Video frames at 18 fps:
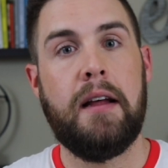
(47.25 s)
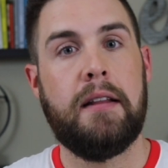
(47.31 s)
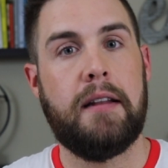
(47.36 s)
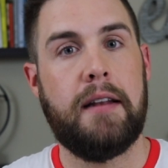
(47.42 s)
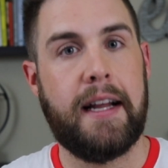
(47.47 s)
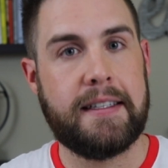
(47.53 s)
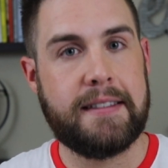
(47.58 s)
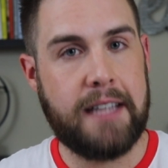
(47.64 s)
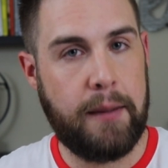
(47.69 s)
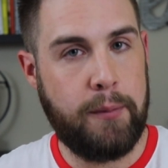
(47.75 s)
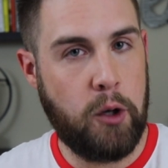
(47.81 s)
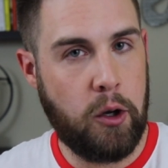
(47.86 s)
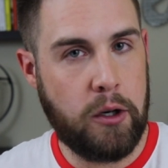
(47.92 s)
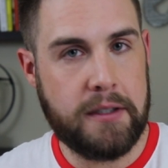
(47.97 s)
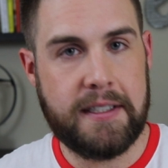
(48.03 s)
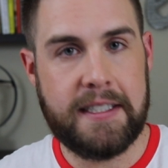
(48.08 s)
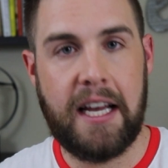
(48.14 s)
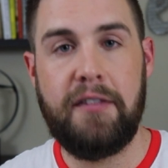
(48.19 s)
The next time you go
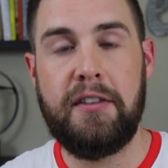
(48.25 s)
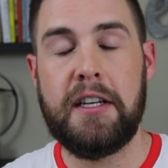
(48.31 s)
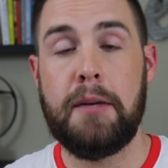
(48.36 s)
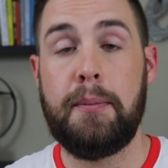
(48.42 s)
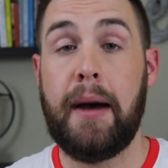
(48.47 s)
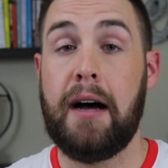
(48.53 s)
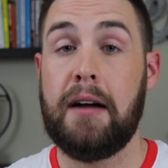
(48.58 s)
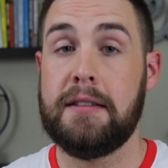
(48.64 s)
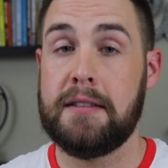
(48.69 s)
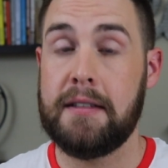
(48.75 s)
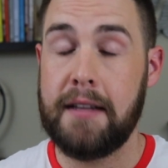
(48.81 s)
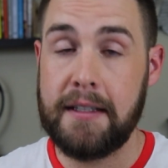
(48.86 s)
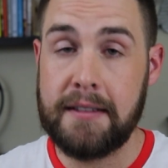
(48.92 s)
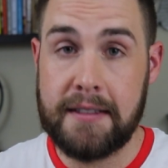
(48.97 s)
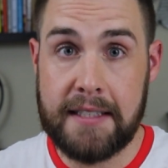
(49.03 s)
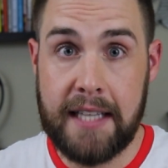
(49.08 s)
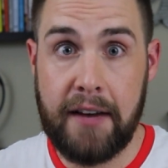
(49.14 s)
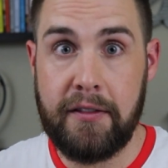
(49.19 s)
to 70 pounds, and then
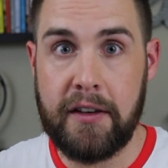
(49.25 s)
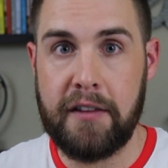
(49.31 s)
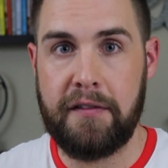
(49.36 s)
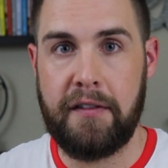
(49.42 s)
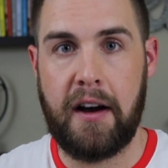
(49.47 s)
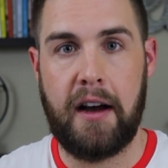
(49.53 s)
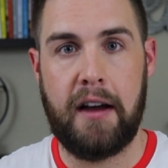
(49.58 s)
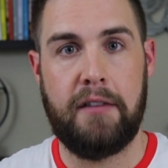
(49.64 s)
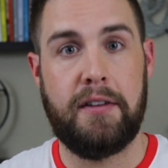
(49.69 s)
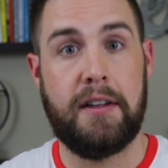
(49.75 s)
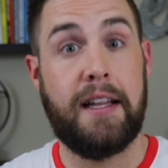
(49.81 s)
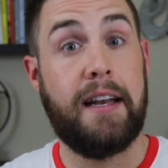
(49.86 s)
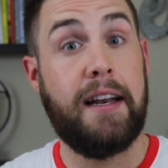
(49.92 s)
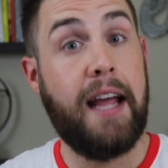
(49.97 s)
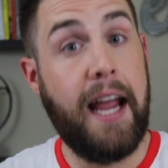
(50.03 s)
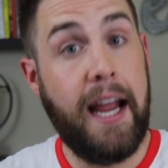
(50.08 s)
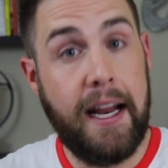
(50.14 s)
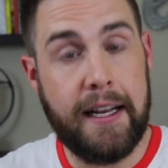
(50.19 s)
75, and
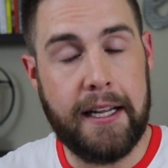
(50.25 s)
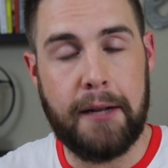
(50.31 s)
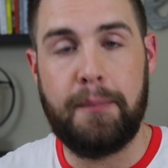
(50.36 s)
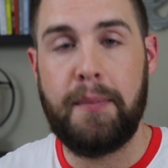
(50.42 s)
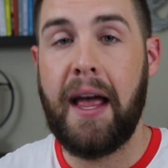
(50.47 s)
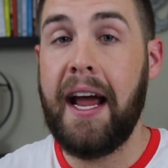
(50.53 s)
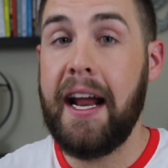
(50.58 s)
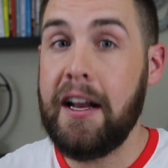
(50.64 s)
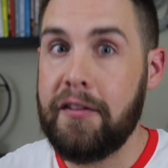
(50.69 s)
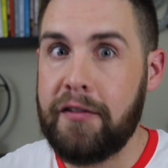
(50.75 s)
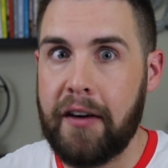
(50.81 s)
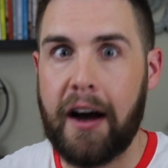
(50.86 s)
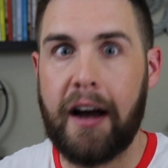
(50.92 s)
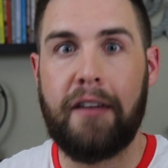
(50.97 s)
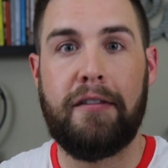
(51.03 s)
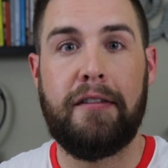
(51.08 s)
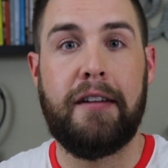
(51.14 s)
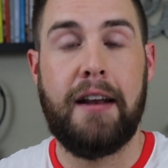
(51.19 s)
then 80,
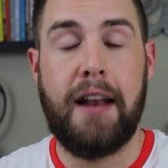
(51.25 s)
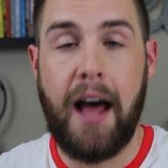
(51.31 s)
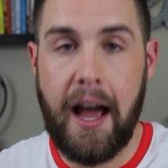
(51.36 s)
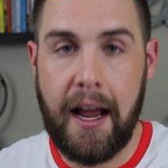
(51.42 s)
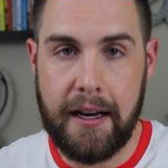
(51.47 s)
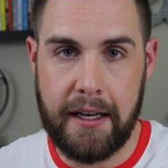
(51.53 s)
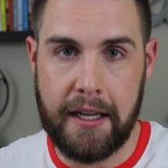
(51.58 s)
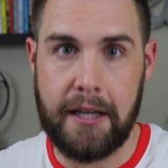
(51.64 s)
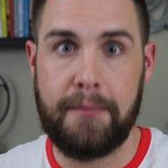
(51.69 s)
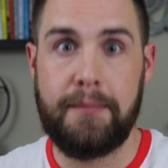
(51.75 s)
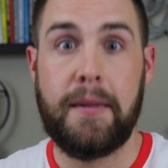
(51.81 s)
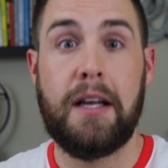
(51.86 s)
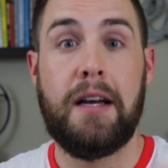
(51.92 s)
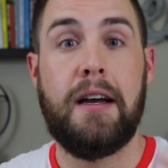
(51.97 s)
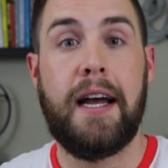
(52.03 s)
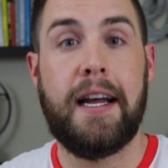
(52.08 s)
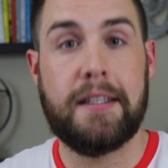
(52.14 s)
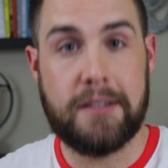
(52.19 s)
85, 90,
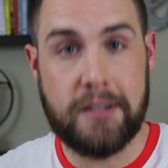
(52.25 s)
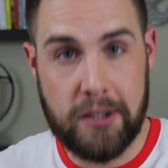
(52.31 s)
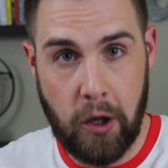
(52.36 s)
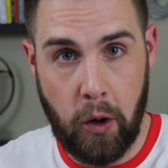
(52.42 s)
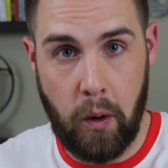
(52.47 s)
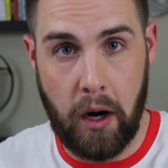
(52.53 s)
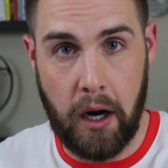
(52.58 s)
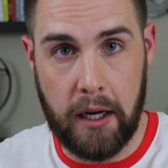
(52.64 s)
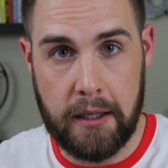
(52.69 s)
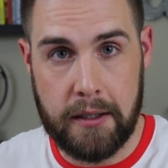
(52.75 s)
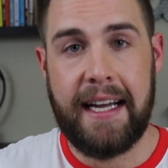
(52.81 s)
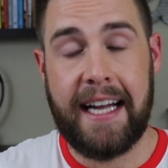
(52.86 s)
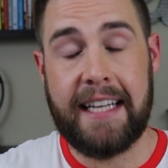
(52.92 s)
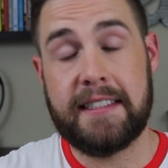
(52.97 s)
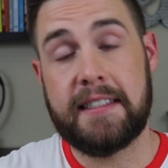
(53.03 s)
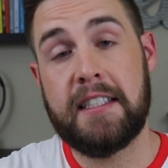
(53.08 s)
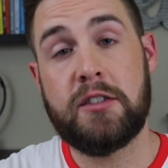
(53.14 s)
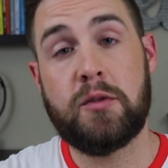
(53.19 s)
and so on.
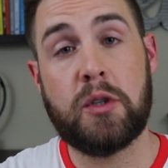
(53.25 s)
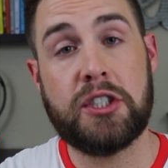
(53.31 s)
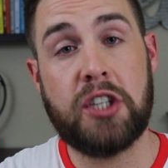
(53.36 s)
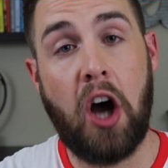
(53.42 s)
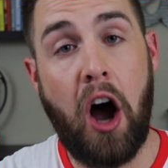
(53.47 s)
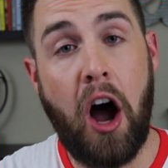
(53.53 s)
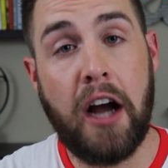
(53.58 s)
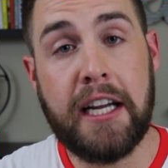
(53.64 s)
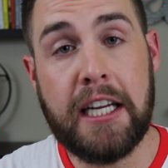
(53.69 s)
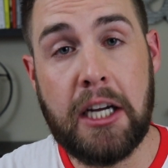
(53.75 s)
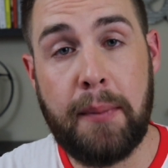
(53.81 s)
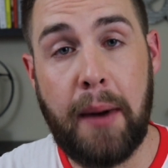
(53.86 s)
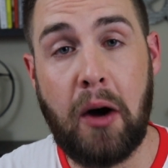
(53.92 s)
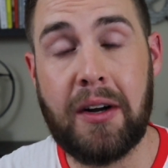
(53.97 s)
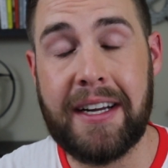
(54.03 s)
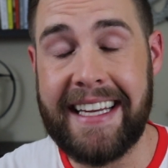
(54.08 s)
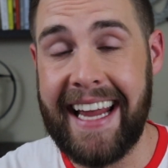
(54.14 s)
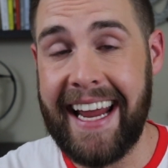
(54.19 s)
And since we're talking
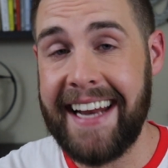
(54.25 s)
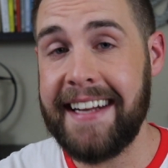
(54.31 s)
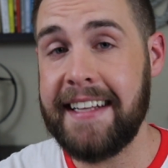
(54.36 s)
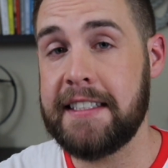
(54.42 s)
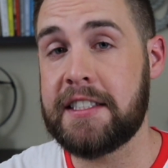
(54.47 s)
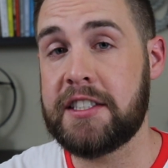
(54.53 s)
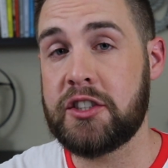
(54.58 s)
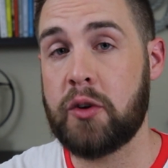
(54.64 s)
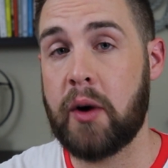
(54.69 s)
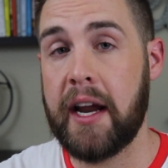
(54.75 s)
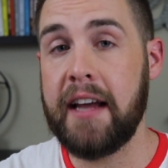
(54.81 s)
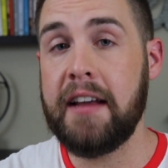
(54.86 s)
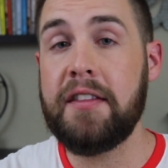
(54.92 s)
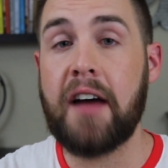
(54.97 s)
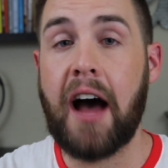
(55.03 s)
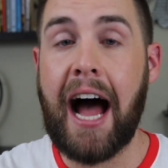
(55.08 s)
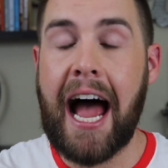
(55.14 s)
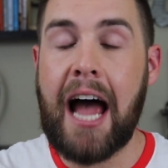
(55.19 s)
about gaining
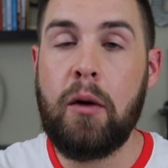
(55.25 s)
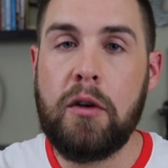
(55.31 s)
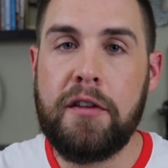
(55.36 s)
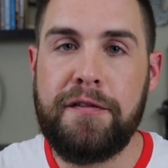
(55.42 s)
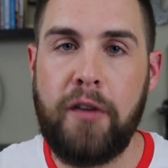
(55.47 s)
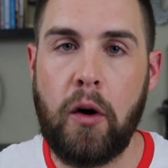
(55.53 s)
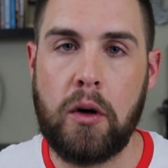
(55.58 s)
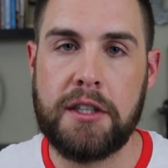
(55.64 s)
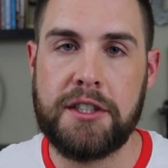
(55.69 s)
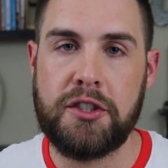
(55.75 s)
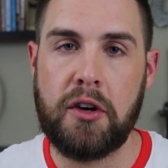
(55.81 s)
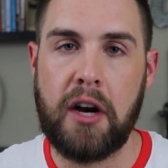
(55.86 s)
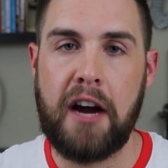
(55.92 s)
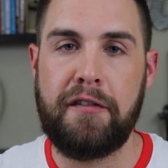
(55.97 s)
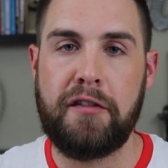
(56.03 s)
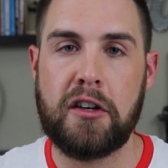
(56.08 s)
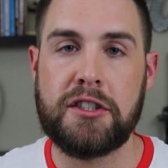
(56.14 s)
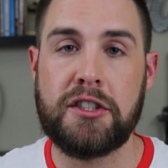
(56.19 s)
strength, I would focus your
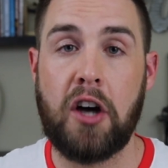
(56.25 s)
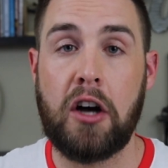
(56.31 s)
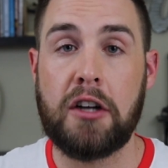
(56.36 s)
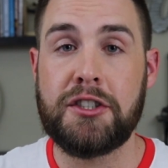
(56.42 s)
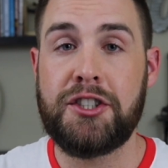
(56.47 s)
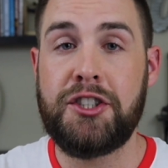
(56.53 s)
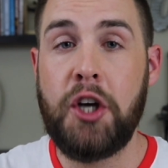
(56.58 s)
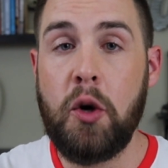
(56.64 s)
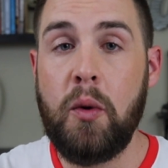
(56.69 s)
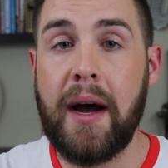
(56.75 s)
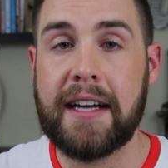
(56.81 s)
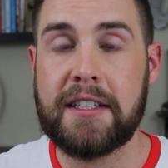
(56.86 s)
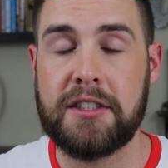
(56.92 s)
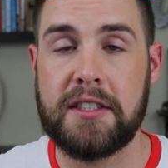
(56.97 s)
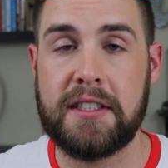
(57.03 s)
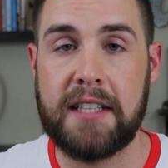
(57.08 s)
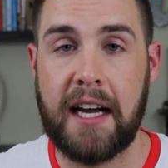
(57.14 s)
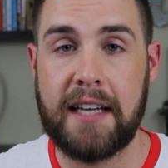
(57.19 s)
efforts on 2
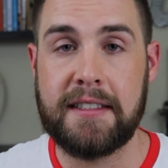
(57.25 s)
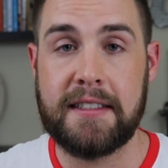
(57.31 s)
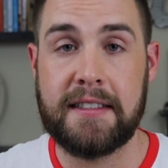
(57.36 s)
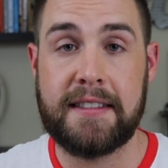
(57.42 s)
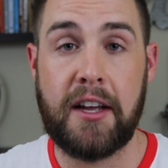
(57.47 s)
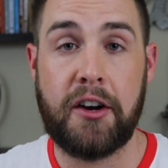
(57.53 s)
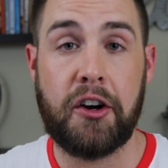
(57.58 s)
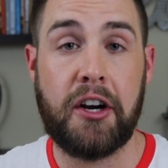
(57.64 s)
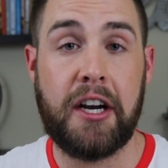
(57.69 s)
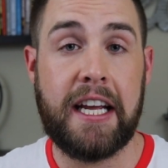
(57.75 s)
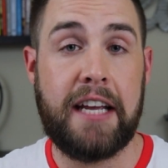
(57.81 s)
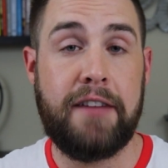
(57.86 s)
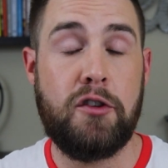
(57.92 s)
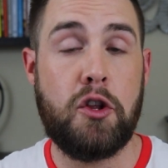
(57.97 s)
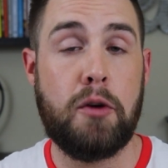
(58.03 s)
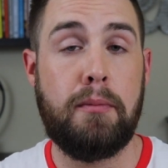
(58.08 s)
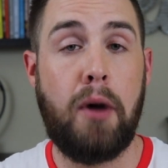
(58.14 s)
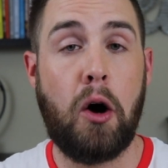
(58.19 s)
exercises that are gonna give
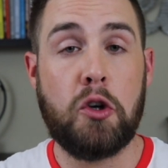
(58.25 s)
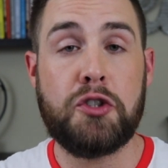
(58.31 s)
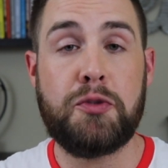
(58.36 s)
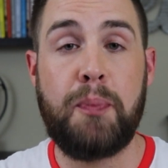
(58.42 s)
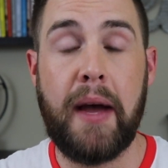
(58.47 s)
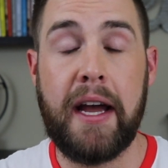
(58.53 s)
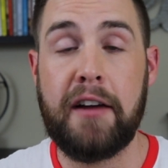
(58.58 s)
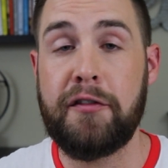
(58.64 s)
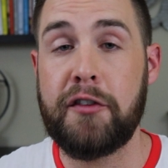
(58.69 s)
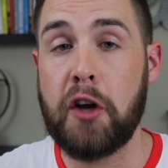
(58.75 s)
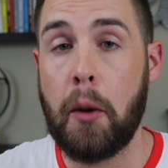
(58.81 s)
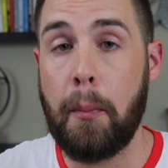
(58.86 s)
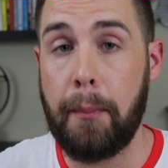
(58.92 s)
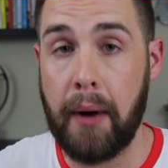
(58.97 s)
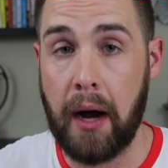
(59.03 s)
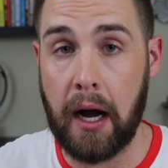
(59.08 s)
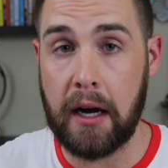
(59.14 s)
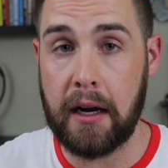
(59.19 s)
you the most bang for your
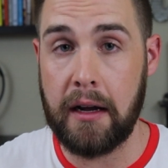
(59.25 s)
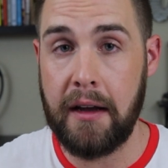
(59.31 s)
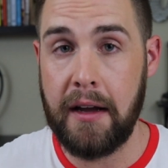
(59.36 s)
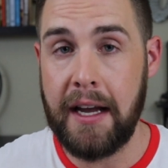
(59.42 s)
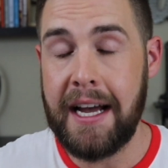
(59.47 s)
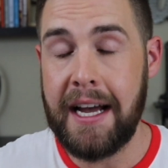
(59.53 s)
buck: